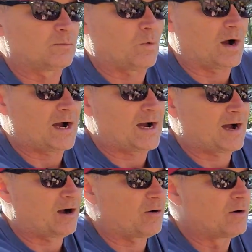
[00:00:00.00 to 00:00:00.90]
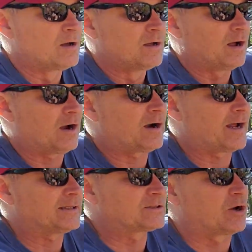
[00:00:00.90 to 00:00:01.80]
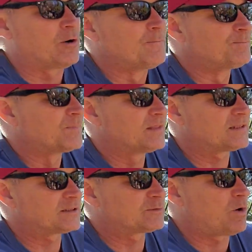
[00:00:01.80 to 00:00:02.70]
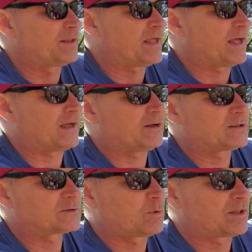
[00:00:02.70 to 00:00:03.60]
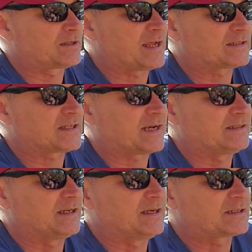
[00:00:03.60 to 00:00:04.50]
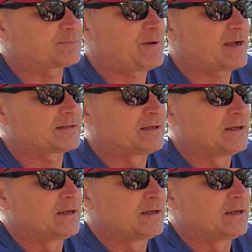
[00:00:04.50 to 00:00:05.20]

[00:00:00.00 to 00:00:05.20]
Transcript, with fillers: Wow. All right, so this is one that this is one of the tests that I didn't expect.